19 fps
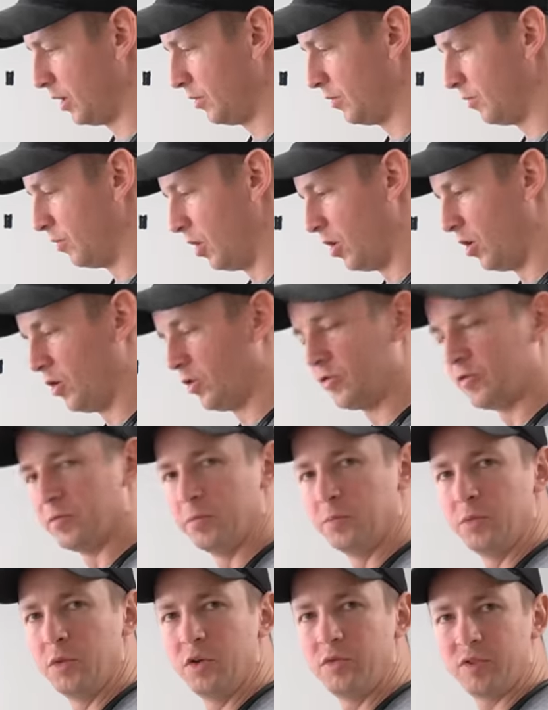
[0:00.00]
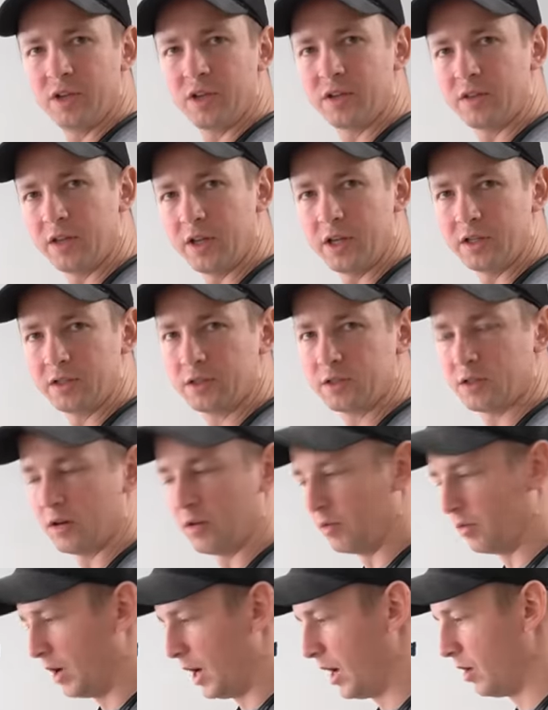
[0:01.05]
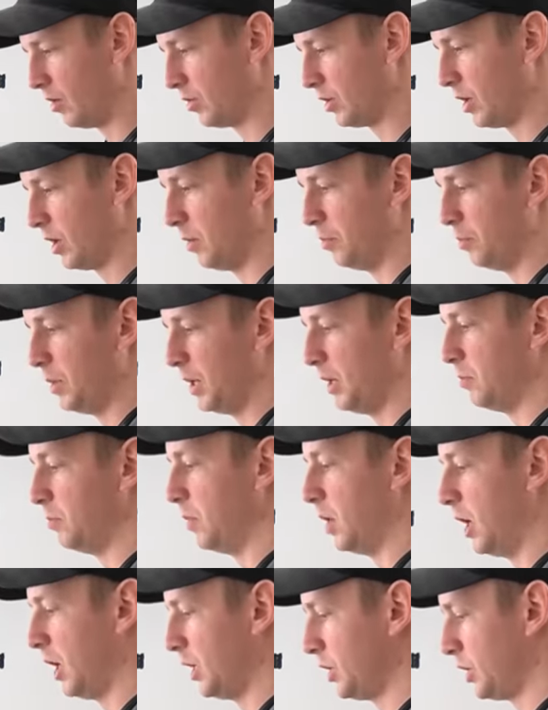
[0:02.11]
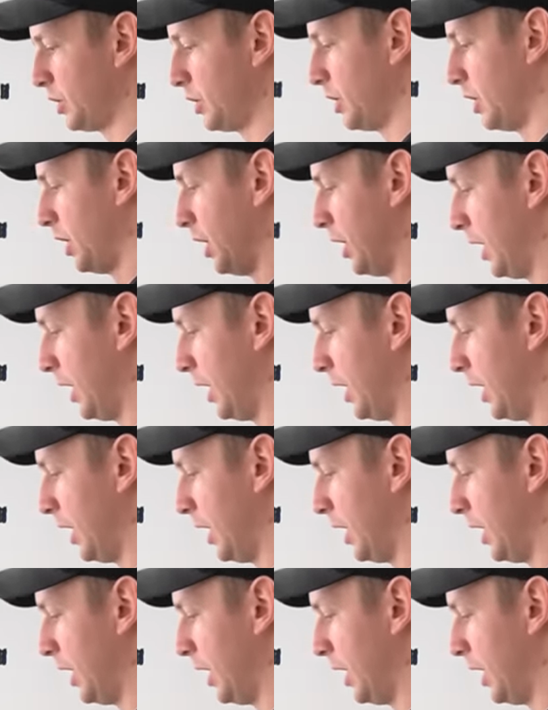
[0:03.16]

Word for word: involve moving things around a bit much.